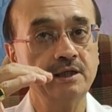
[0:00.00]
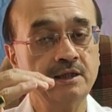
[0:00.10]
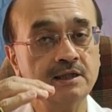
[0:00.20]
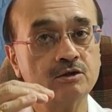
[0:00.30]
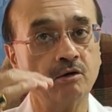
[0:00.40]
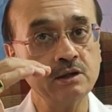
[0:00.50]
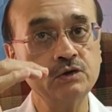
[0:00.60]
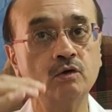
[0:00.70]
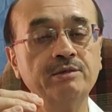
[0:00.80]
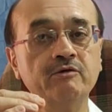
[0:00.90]
it has
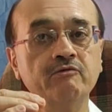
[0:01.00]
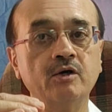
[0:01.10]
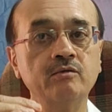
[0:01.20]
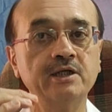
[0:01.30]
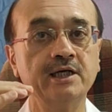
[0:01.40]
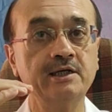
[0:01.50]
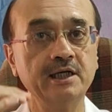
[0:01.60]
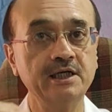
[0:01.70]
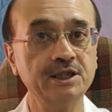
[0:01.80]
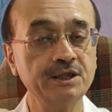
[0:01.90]
also been found that in
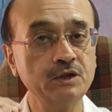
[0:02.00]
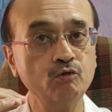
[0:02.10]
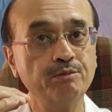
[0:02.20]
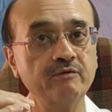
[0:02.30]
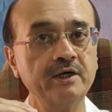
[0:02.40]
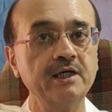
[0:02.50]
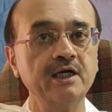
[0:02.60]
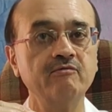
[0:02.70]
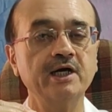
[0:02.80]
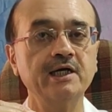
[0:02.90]
addition to
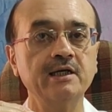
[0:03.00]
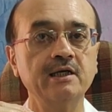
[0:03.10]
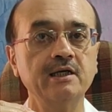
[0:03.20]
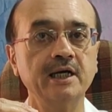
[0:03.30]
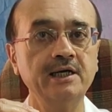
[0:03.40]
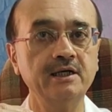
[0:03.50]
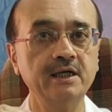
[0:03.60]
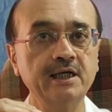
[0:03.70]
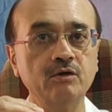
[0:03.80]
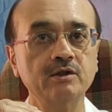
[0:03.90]
preventing viral
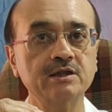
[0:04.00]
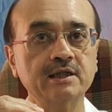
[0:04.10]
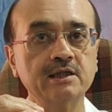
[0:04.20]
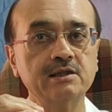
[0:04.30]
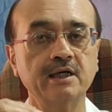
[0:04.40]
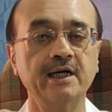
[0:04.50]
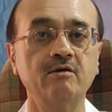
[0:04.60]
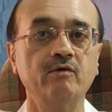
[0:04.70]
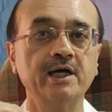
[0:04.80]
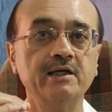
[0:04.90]
entry into the cells
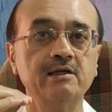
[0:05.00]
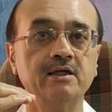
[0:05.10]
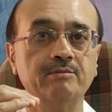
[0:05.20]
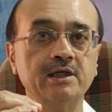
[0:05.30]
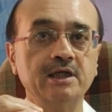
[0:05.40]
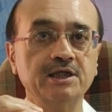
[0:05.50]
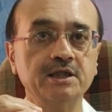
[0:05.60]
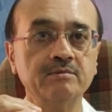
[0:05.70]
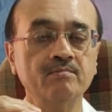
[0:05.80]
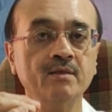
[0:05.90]
and viral
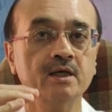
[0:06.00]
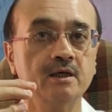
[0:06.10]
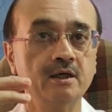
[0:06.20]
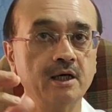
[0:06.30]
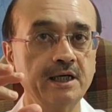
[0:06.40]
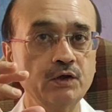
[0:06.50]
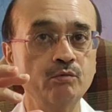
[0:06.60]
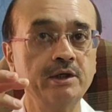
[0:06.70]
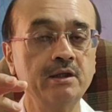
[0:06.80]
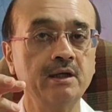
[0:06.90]
replication,
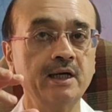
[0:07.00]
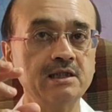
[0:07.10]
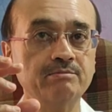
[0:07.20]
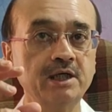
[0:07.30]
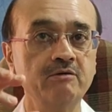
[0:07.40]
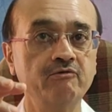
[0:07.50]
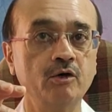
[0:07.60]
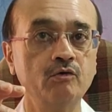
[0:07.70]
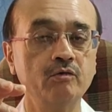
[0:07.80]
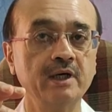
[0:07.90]
curcumin has been
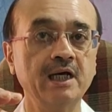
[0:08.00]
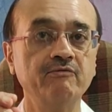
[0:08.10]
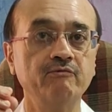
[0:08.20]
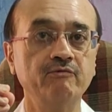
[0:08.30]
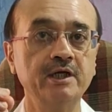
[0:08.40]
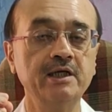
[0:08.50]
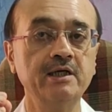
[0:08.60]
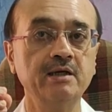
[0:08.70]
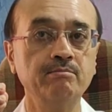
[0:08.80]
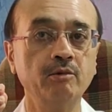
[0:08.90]
found to have very
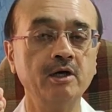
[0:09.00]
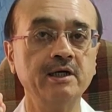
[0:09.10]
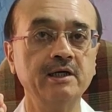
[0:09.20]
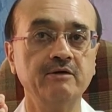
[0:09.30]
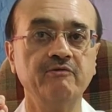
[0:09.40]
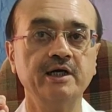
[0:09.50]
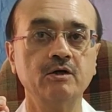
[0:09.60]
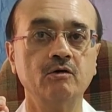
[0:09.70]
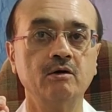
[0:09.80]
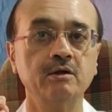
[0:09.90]
important effect
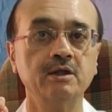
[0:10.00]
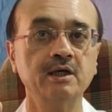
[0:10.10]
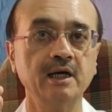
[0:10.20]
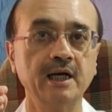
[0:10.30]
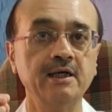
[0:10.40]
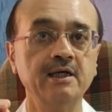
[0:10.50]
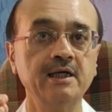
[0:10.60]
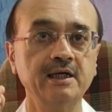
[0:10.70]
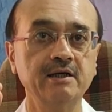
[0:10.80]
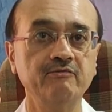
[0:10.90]
on the
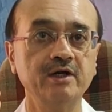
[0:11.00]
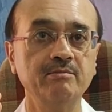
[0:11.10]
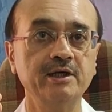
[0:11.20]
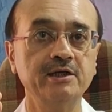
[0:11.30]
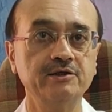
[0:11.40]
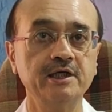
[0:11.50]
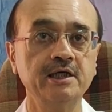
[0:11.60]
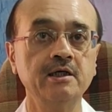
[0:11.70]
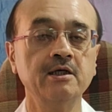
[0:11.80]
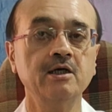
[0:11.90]

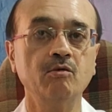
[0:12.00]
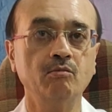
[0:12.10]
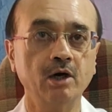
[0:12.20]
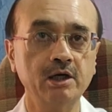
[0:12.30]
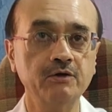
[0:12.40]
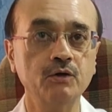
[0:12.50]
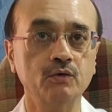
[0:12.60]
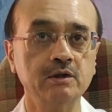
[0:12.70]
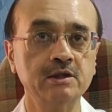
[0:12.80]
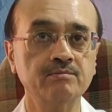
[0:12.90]
anti-inflammatory
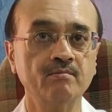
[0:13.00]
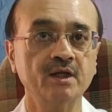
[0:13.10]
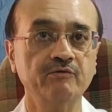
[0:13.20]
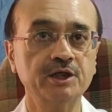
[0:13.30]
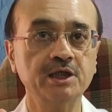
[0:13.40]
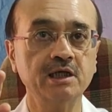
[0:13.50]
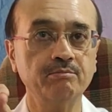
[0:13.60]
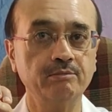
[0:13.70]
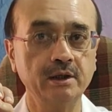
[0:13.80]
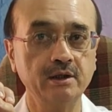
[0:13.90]
molecules which
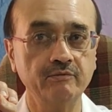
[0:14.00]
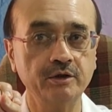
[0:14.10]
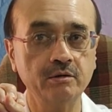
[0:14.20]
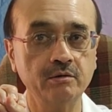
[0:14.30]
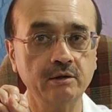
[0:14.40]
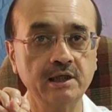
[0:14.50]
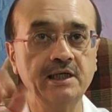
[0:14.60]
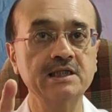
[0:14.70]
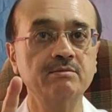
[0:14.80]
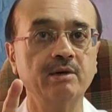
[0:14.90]
are, you know,
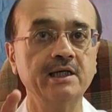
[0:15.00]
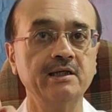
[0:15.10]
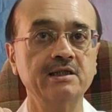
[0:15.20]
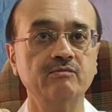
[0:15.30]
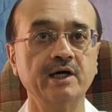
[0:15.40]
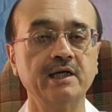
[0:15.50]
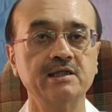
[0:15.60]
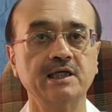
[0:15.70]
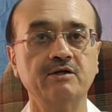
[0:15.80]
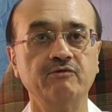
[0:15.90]
released by this
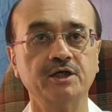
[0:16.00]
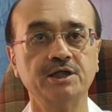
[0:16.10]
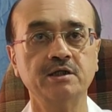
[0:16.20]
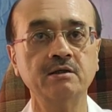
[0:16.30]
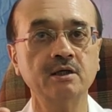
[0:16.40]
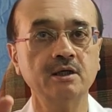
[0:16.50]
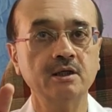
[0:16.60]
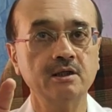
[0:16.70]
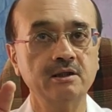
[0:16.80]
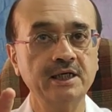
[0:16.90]
virus infection,
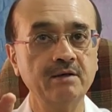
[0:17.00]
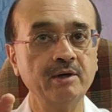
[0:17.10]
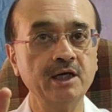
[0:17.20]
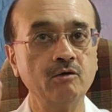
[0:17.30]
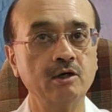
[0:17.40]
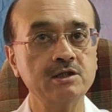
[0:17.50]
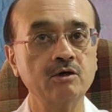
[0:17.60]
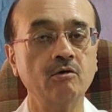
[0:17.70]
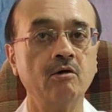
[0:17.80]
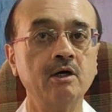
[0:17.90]
thereby
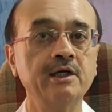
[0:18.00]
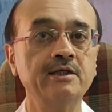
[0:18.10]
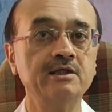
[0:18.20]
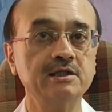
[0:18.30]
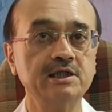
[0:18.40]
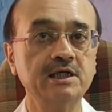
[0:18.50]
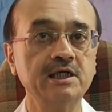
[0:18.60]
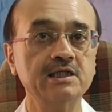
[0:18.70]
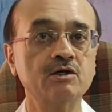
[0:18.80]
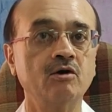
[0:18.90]
causing all its
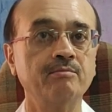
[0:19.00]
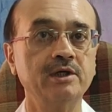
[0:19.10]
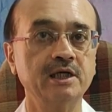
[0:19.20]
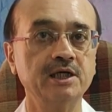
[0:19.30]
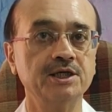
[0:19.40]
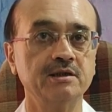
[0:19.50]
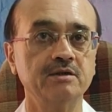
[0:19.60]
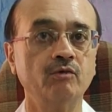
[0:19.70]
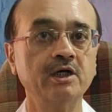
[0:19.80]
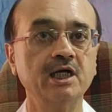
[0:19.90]
serious
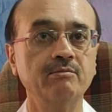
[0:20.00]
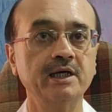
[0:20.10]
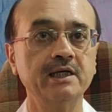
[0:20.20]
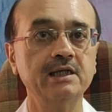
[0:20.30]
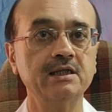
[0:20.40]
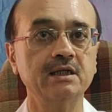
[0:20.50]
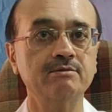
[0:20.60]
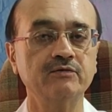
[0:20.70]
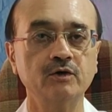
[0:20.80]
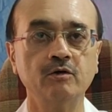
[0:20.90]
complications, what in medical
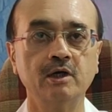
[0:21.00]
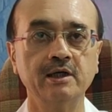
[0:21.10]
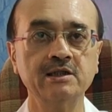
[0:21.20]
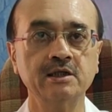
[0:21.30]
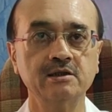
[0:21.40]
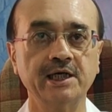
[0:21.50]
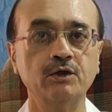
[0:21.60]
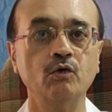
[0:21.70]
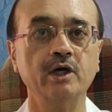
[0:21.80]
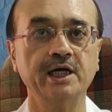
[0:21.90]
terms we call as
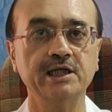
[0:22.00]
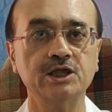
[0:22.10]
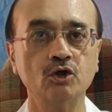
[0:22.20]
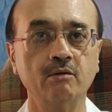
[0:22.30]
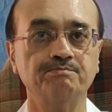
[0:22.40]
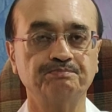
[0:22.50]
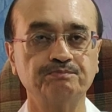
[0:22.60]
cytokine storm.